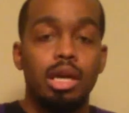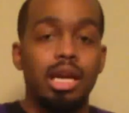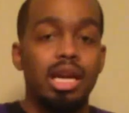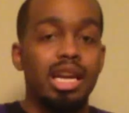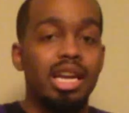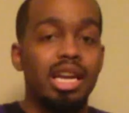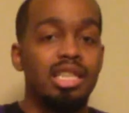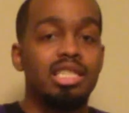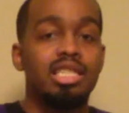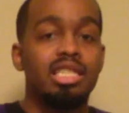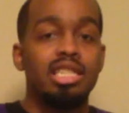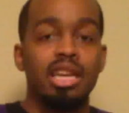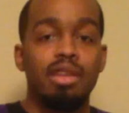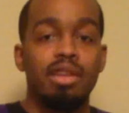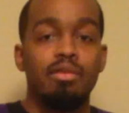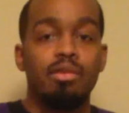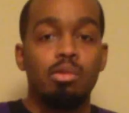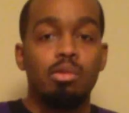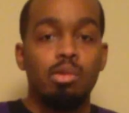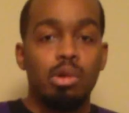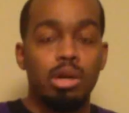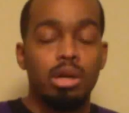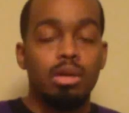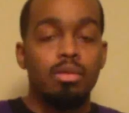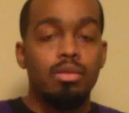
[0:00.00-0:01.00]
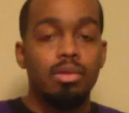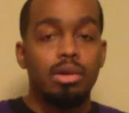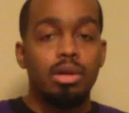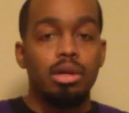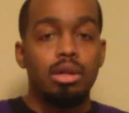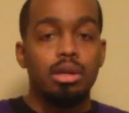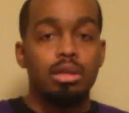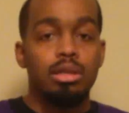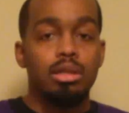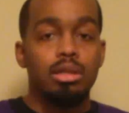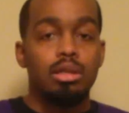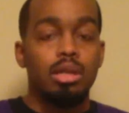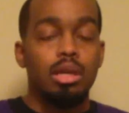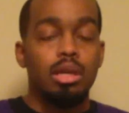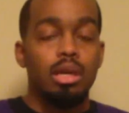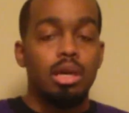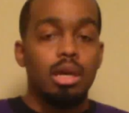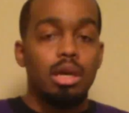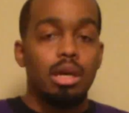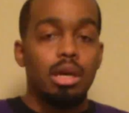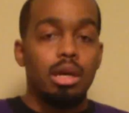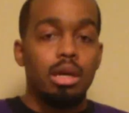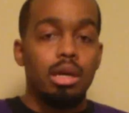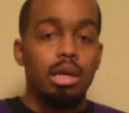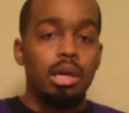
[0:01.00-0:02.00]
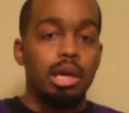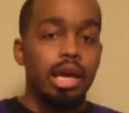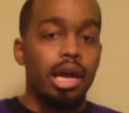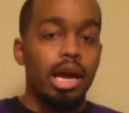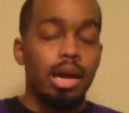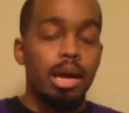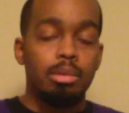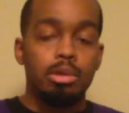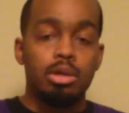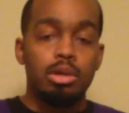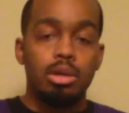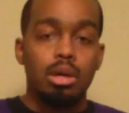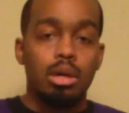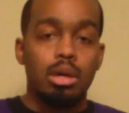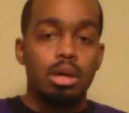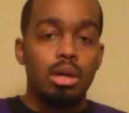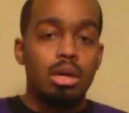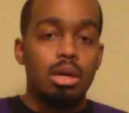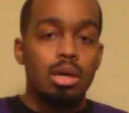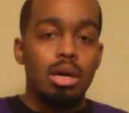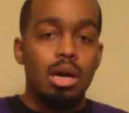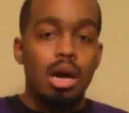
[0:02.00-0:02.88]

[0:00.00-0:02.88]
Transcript: Each and every one of us can capture